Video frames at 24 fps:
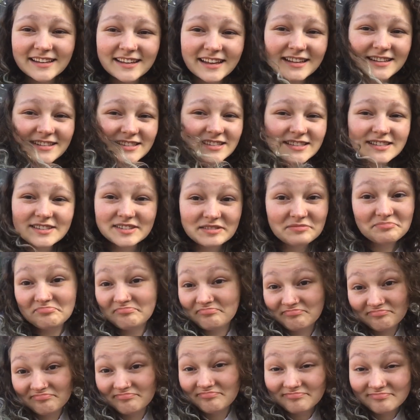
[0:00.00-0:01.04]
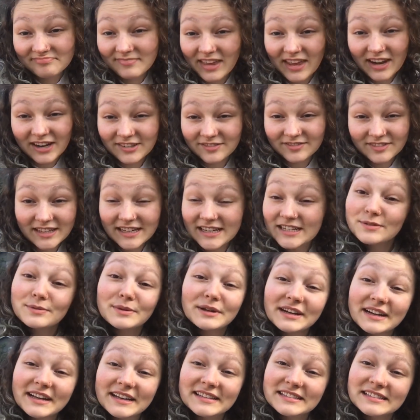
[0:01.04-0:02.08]
it's, you know, it is what
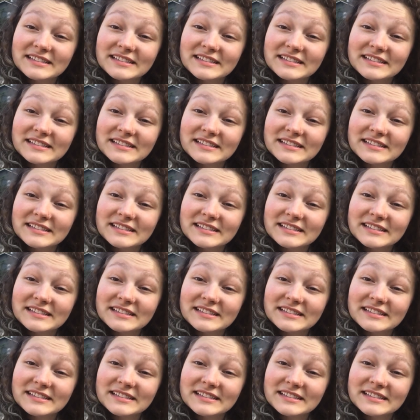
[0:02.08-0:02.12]
it is.